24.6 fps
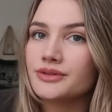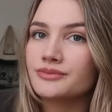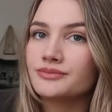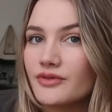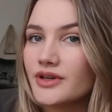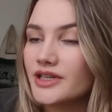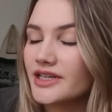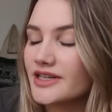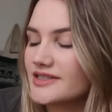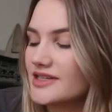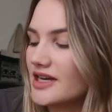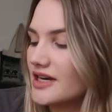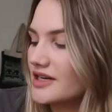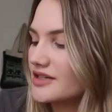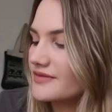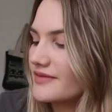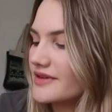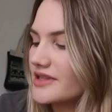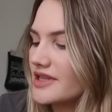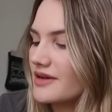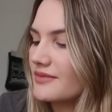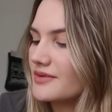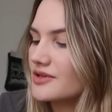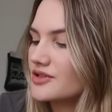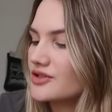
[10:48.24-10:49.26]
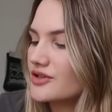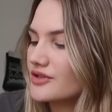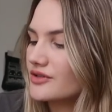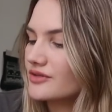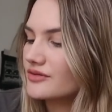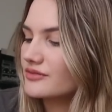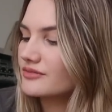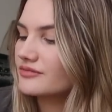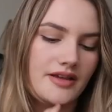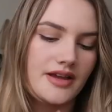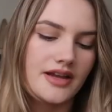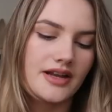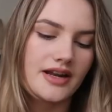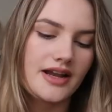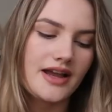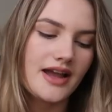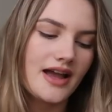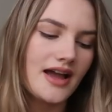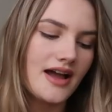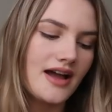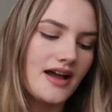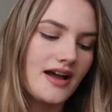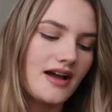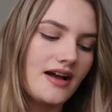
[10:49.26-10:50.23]
Really excited to read that one too. Then I
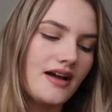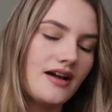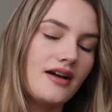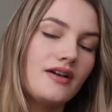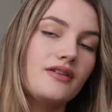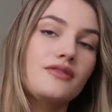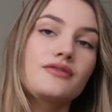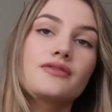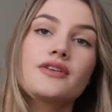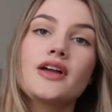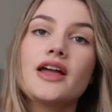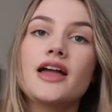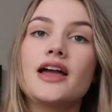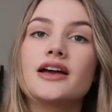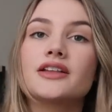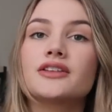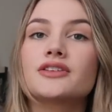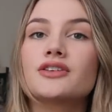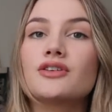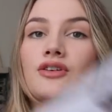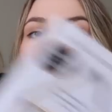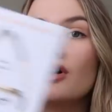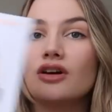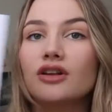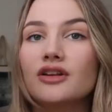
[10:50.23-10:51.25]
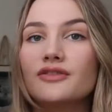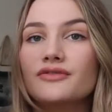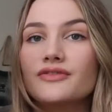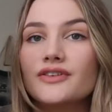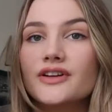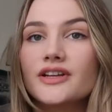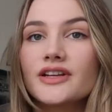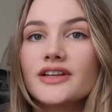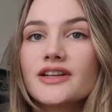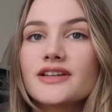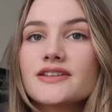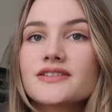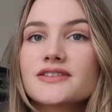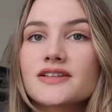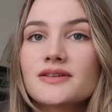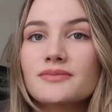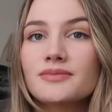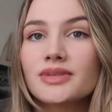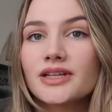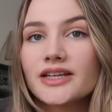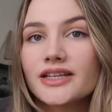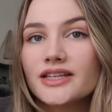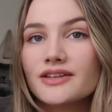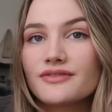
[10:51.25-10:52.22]
have Eleanor Oliphant is
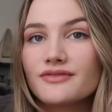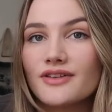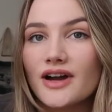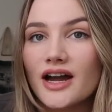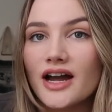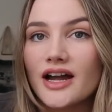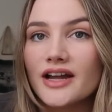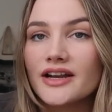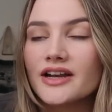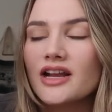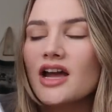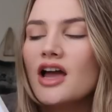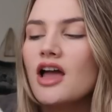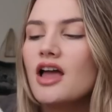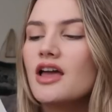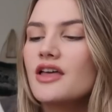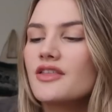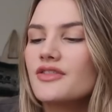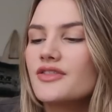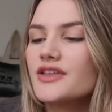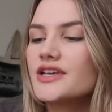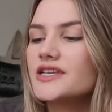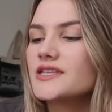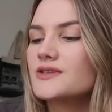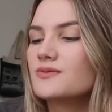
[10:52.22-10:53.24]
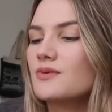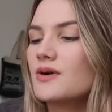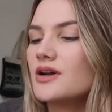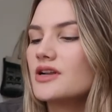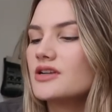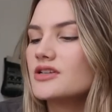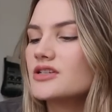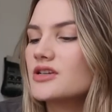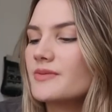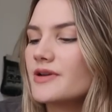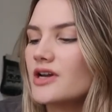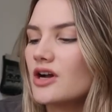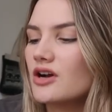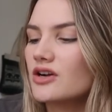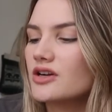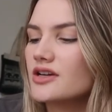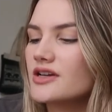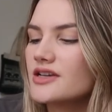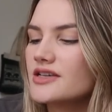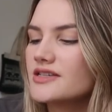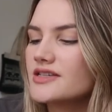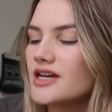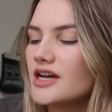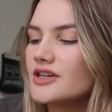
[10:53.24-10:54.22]
completely fine. This one, to be
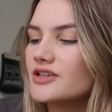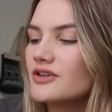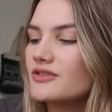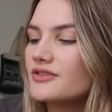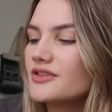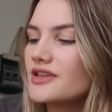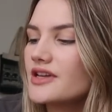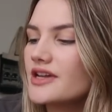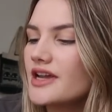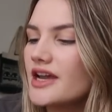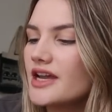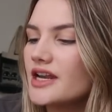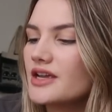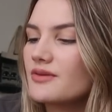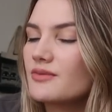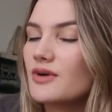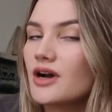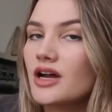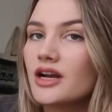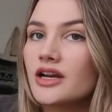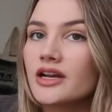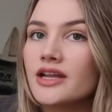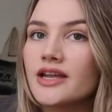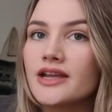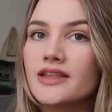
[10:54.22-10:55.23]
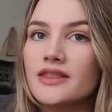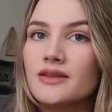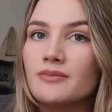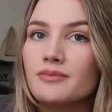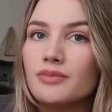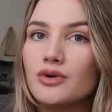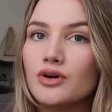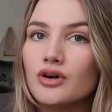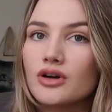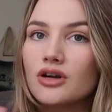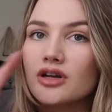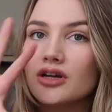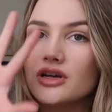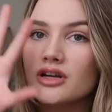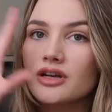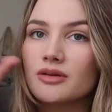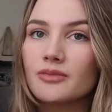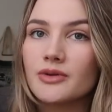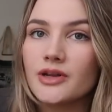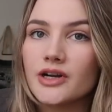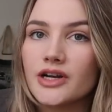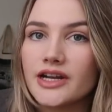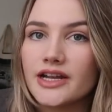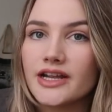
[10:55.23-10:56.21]
honest, I don't think anyone in the book
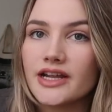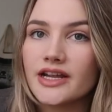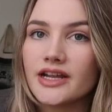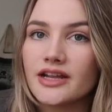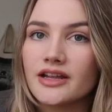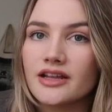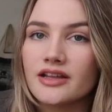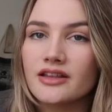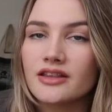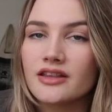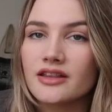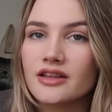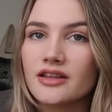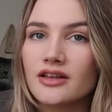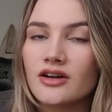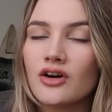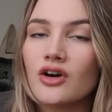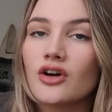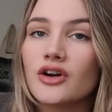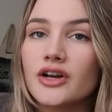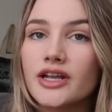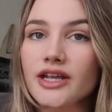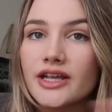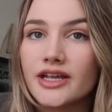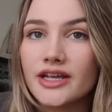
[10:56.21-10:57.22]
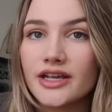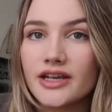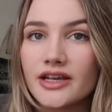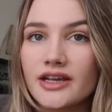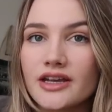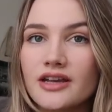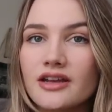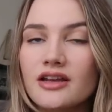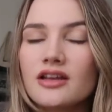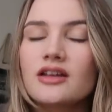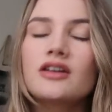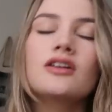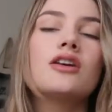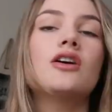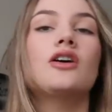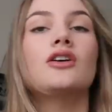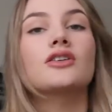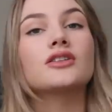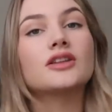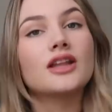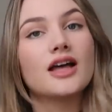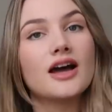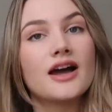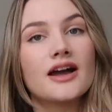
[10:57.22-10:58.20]
community on here
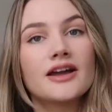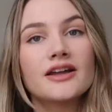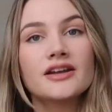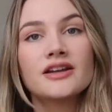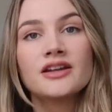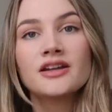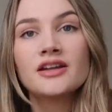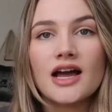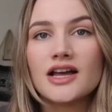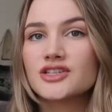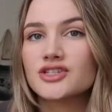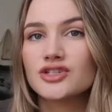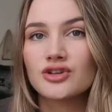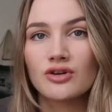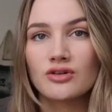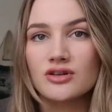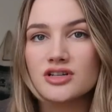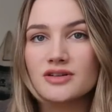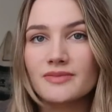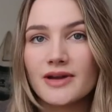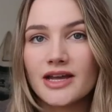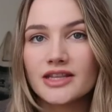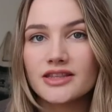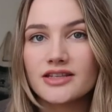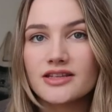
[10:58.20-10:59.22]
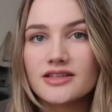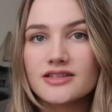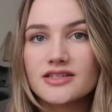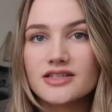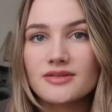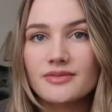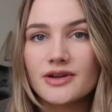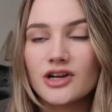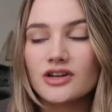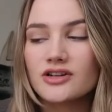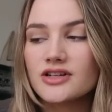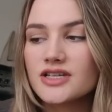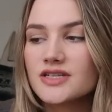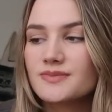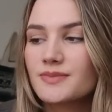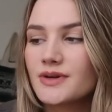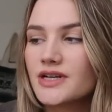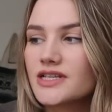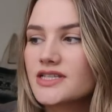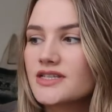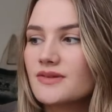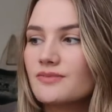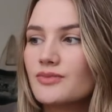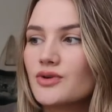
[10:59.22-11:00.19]
online has talked about this to be honest
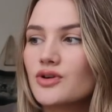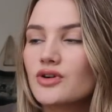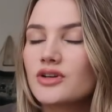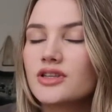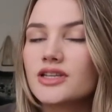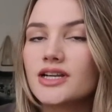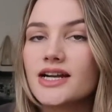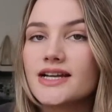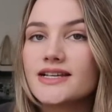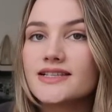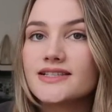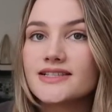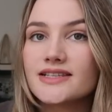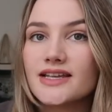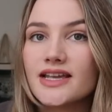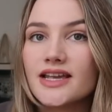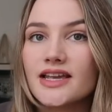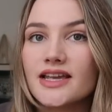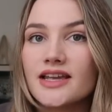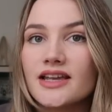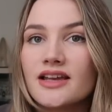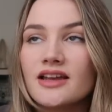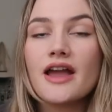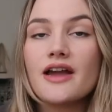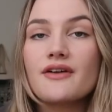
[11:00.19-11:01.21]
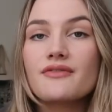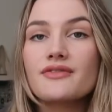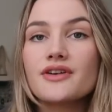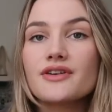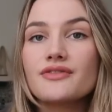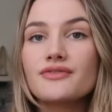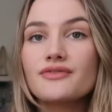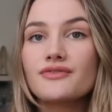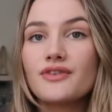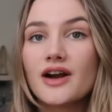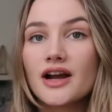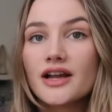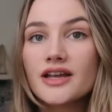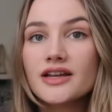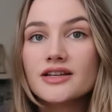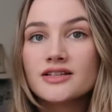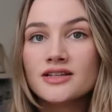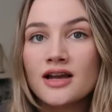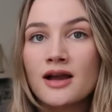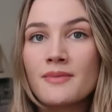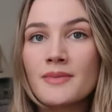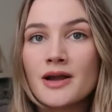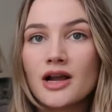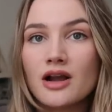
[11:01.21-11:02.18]
but it's a book that I see every fucking
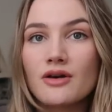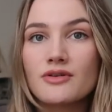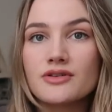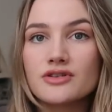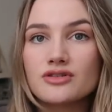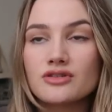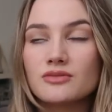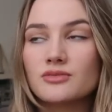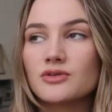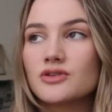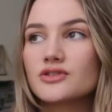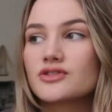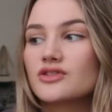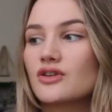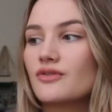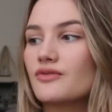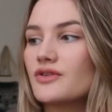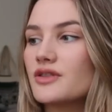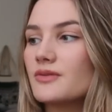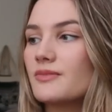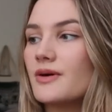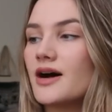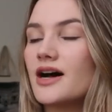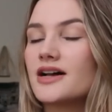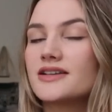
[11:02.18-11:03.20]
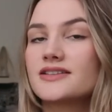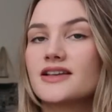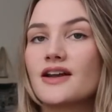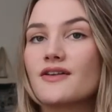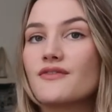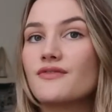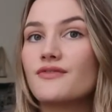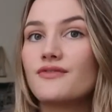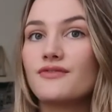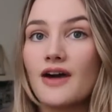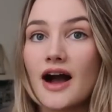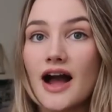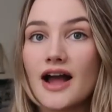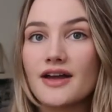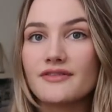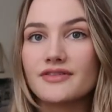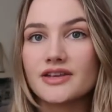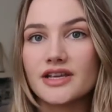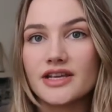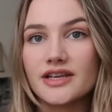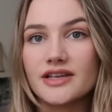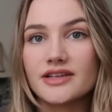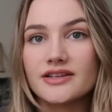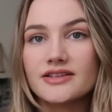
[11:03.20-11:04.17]
time I go into a bookstore for the past like five
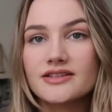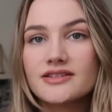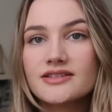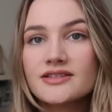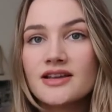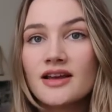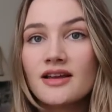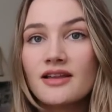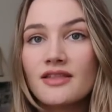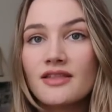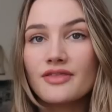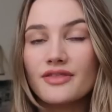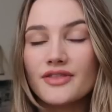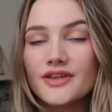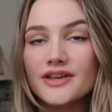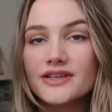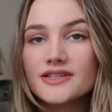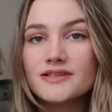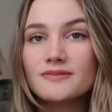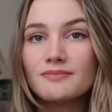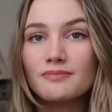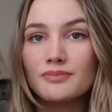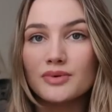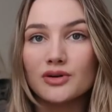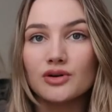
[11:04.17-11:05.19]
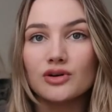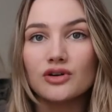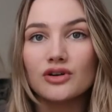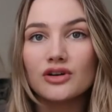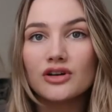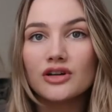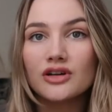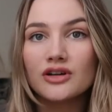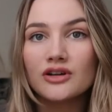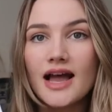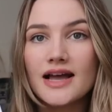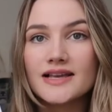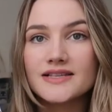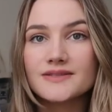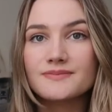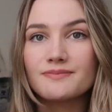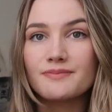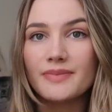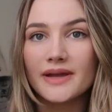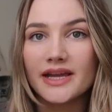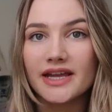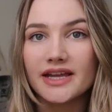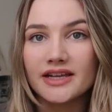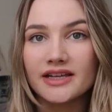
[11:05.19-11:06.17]
years this book has
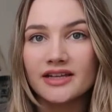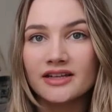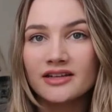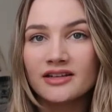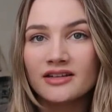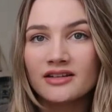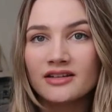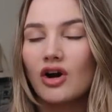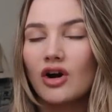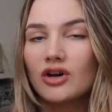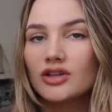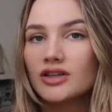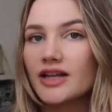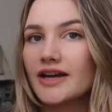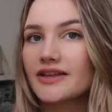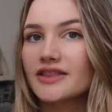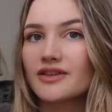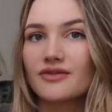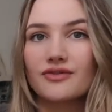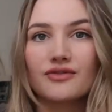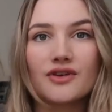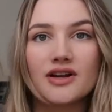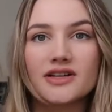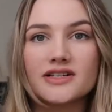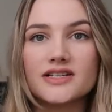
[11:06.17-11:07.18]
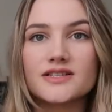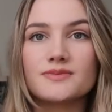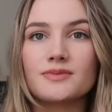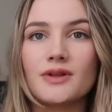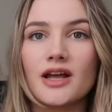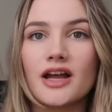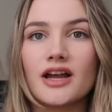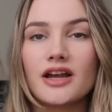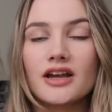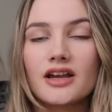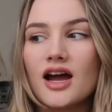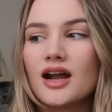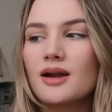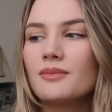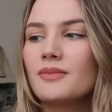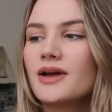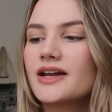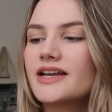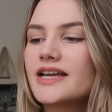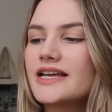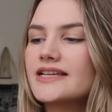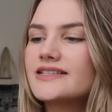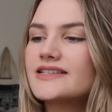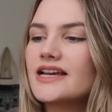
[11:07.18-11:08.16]
been on like the front display. I'm
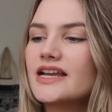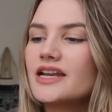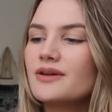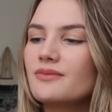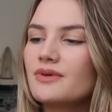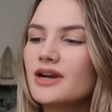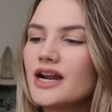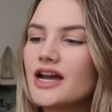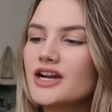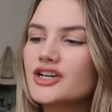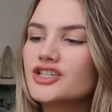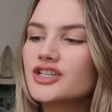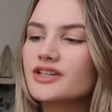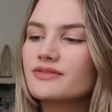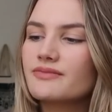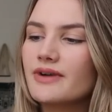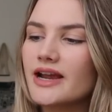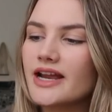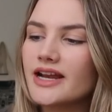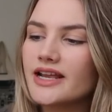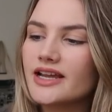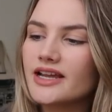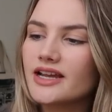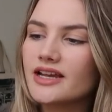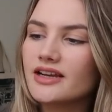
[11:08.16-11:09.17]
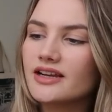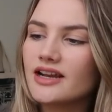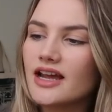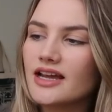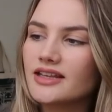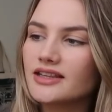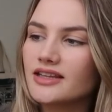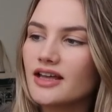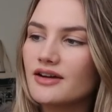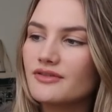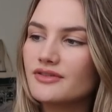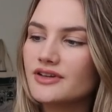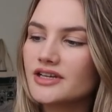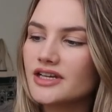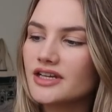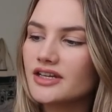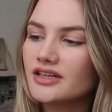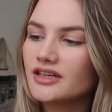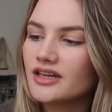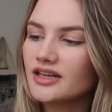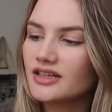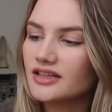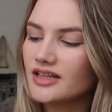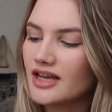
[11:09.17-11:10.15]
like is anyone actually reading it and loving
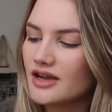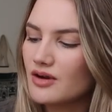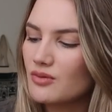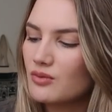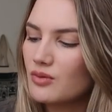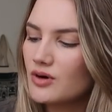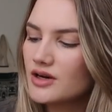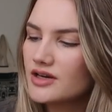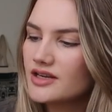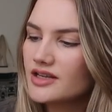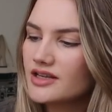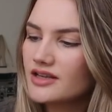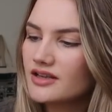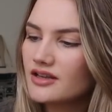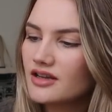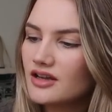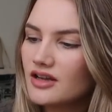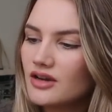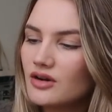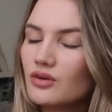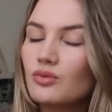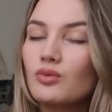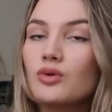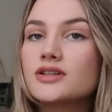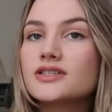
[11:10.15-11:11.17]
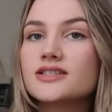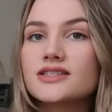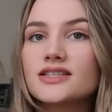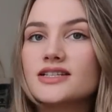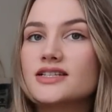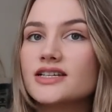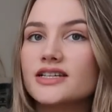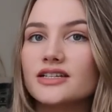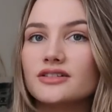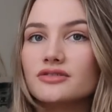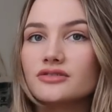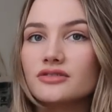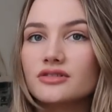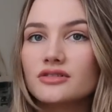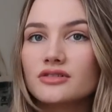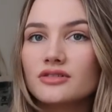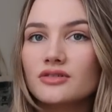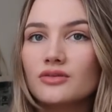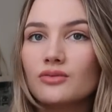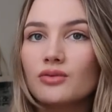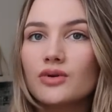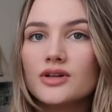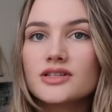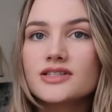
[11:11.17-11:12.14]
it and like what what's the deal?
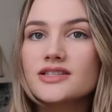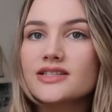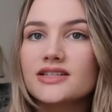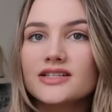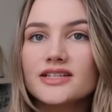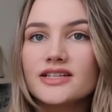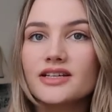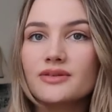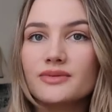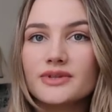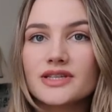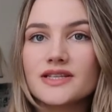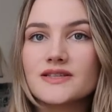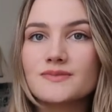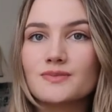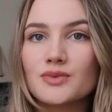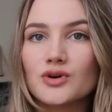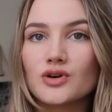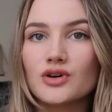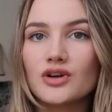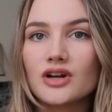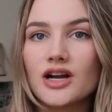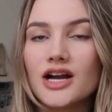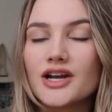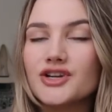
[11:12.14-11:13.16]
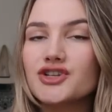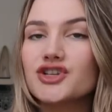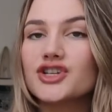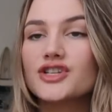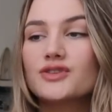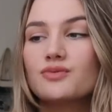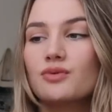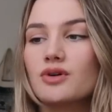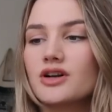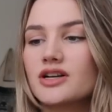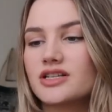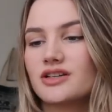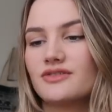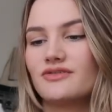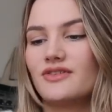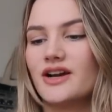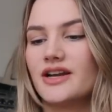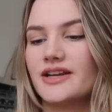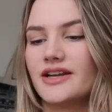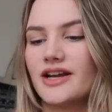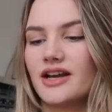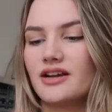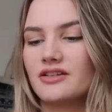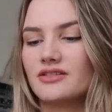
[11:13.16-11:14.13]
What's the deal with this book? I just wanted to
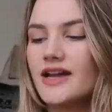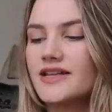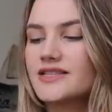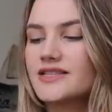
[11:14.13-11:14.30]
find out.